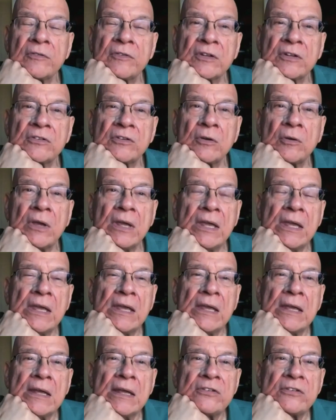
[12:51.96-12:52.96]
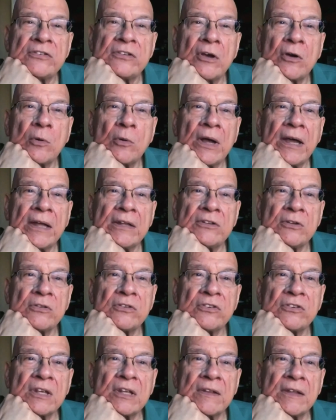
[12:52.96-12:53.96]
and that sort of thing. So I
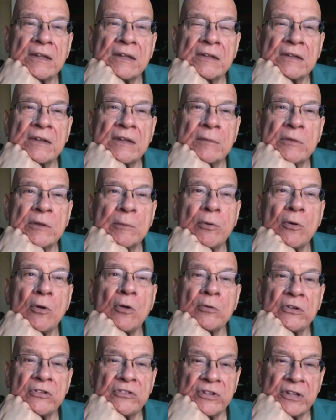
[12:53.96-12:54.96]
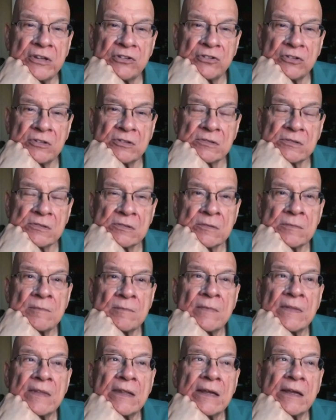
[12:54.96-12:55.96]
do say that the polarization
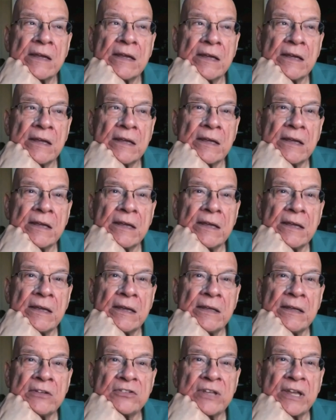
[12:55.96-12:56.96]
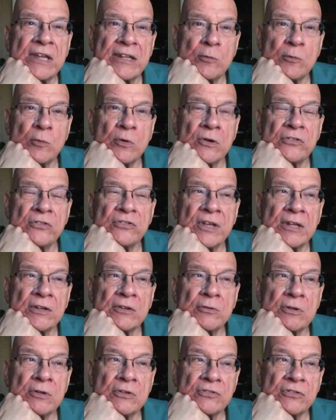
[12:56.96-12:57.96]
is getting worse,
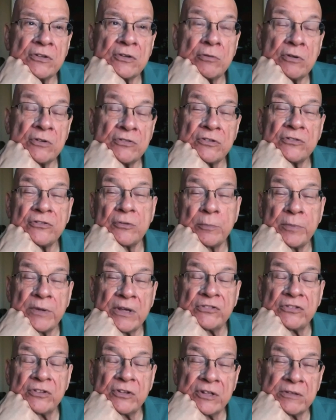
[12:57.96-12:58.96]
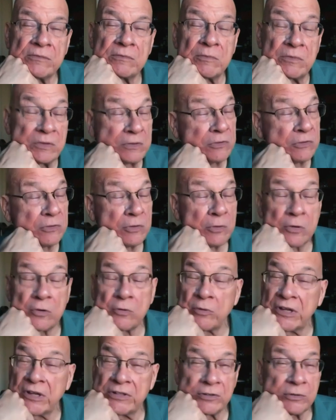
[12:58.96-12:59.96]
and Christians are basically,
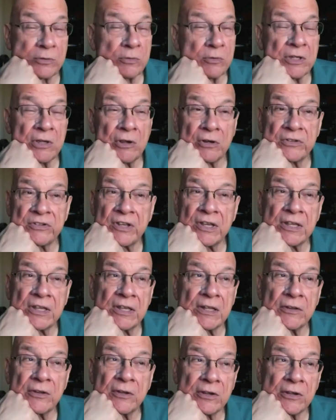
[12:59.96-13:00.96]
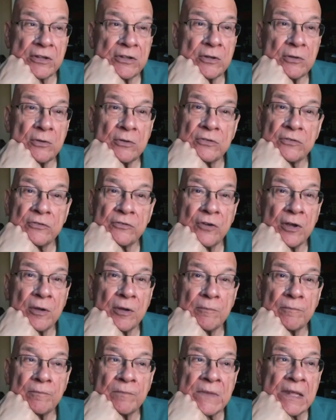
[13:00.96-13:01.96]
to a great degree, are taking their cues
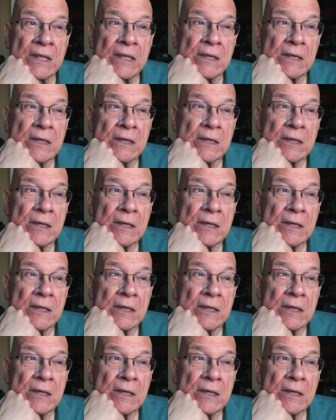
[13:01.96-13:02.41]
from